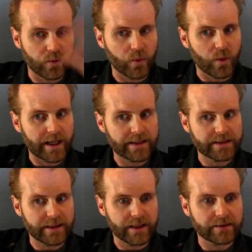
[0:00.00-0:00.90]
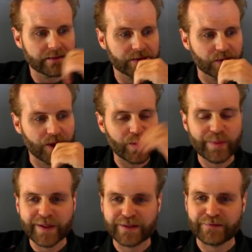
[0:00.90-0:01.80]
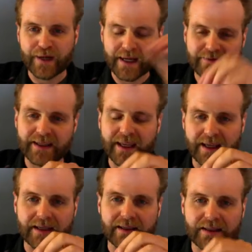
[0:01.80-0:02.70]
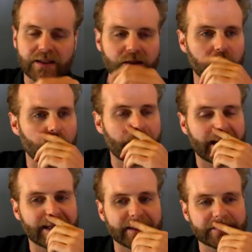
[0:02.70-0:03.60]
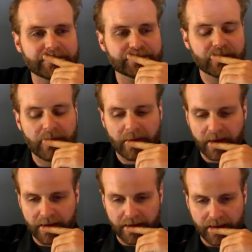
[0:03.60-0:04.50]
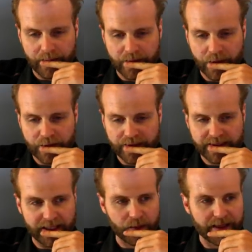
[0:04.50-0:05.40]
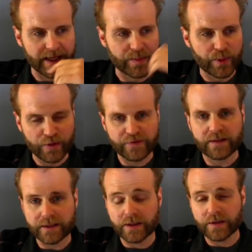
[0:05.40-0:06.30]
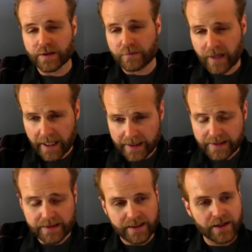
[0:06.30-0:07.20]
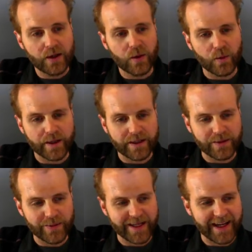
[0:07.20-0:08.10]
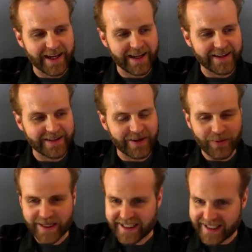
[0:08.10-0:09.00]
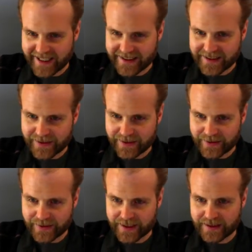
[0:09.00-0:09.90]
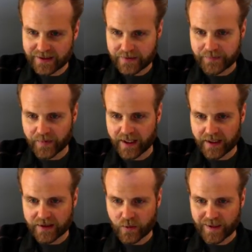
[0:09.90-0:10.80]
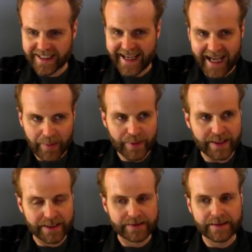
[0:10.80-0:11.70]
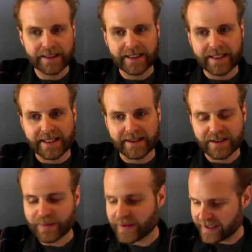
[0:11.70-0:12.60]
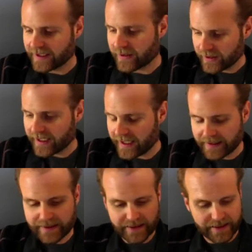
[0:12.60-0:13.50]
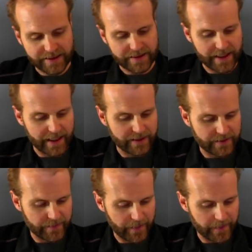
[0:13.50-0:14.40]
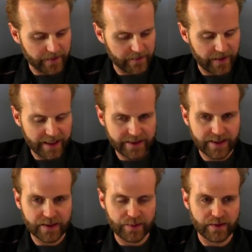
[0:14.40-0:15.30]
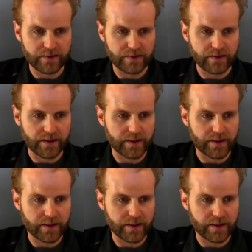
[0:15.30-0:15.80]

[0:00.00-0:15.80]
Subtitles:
why is that? Well, we put the 5K kilo ohm back in. Notice that we had a perfectly good device when we had a 1K series resistor. Okay, so what's happening in this particular case is that the device has been,